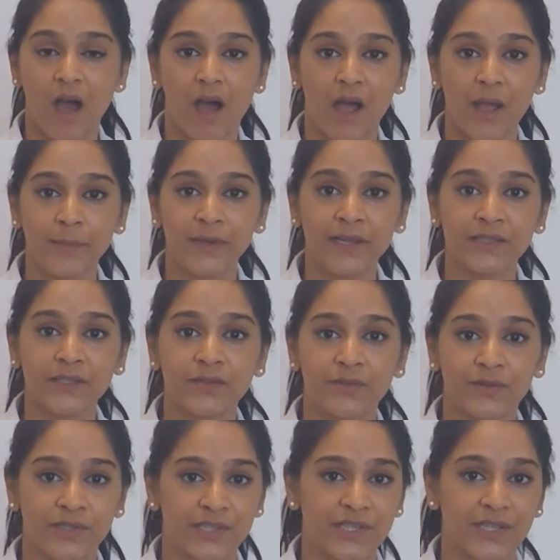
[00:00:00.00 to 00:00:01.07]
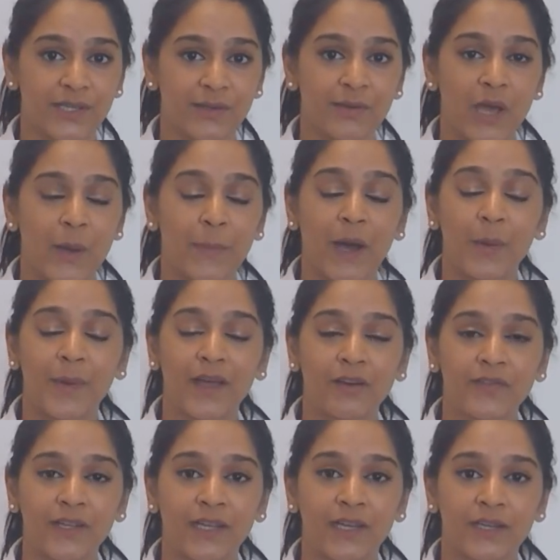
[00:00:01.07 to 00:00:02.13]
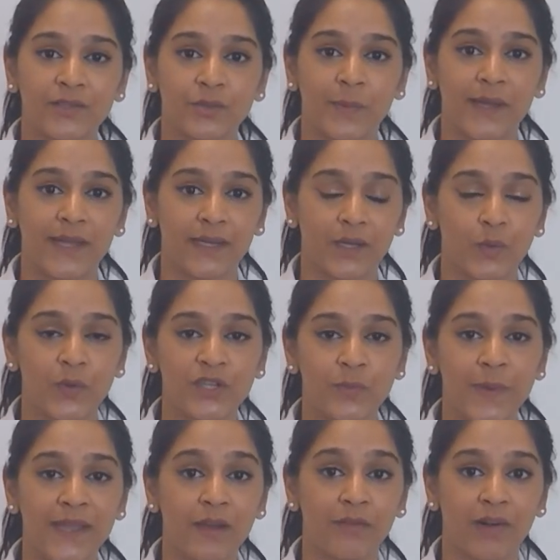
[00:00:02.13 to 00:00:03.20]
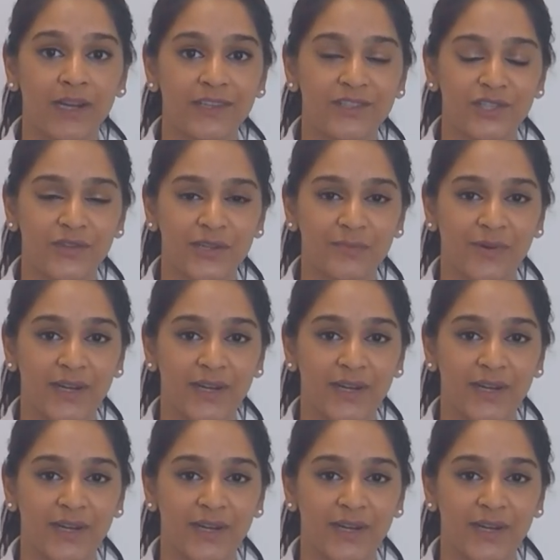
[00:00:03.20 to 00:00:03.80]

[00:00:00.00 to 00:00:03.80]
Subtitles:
I'm going to talk to you about pelvic girdle pain, which may arise during